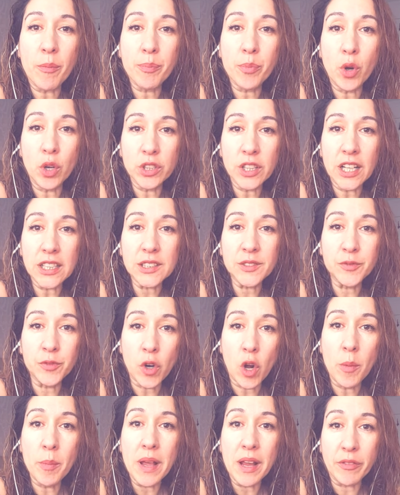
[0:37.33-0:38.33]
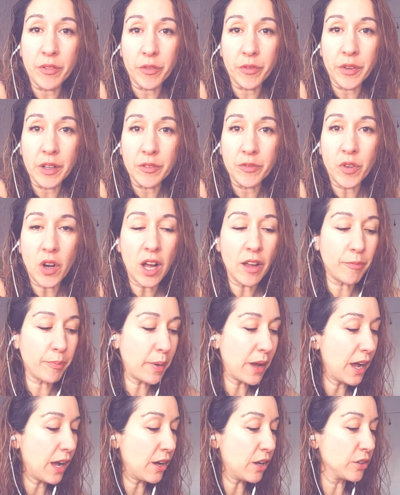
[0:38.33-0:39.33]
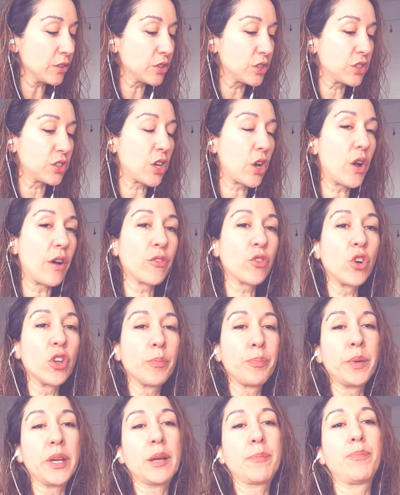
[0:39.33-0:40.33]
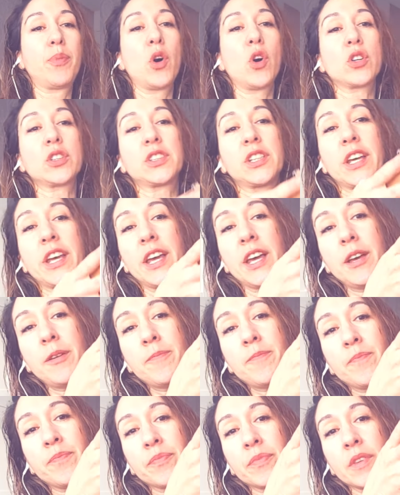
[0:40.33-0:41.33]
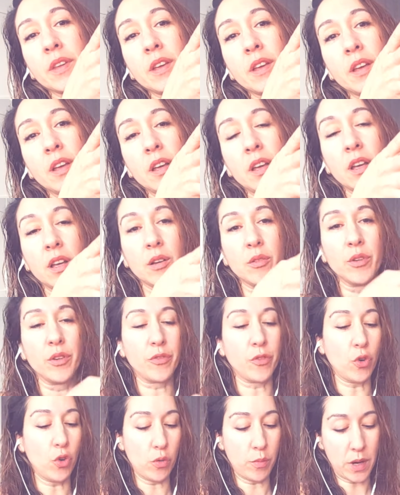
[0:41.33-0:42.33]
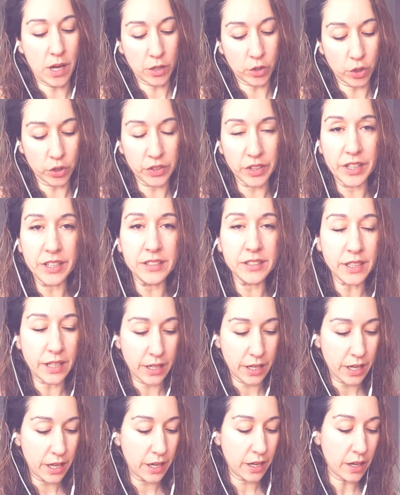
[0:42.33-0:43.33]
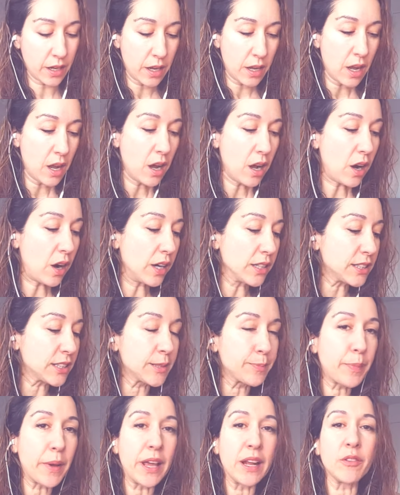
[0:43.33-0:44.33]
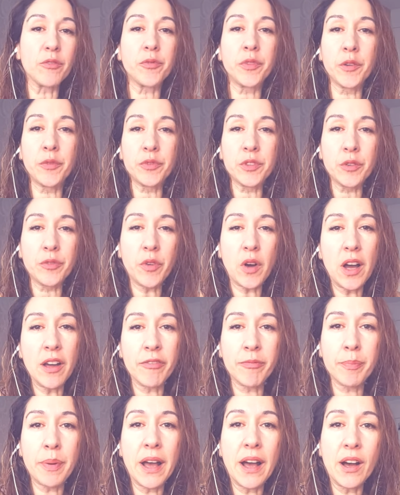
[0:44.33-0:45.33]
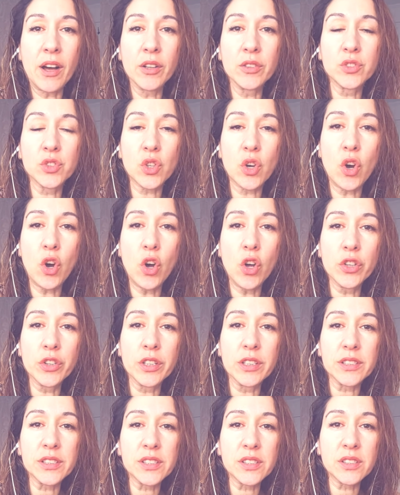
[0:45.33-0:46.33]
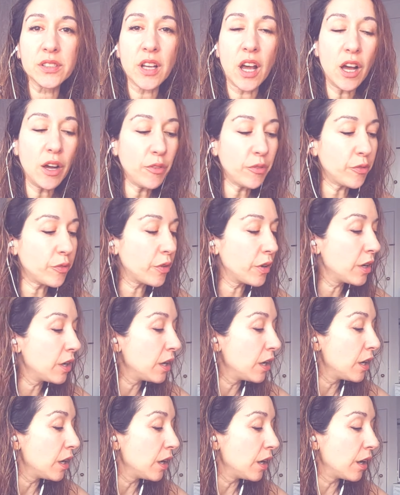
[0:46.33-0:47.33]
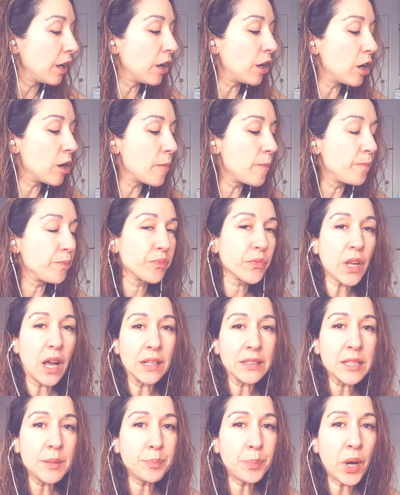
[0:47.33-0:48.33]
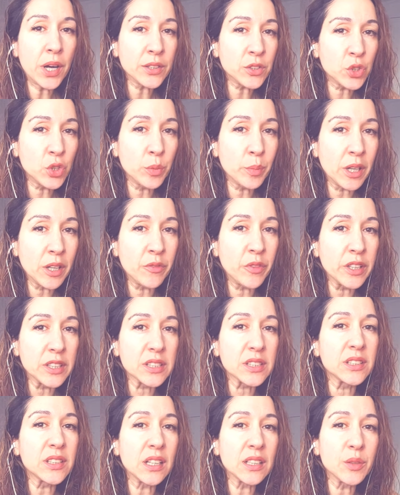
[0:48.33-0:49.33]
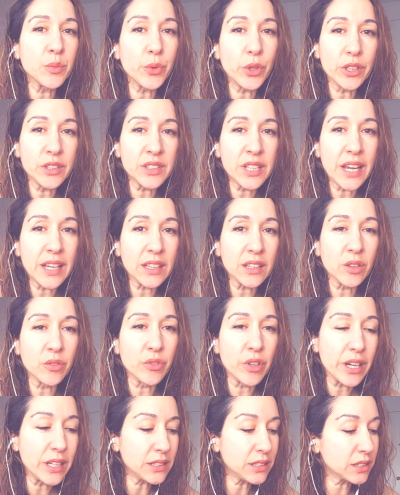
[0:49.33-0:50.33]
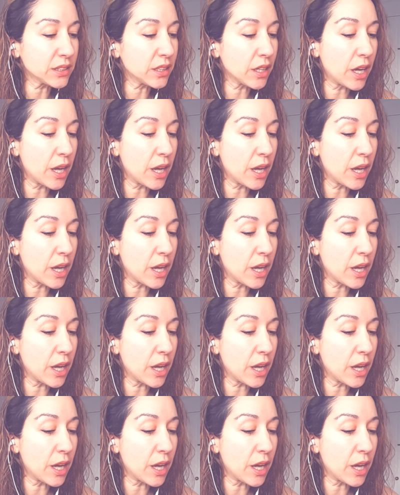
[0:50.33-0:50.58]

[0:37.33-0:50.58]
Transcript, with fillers: Products from everything £5. So I've got a big box here with all my goodies in it. I spent £55 on stuff. Um, I didn't buy too many things because I didn't want to take the risk.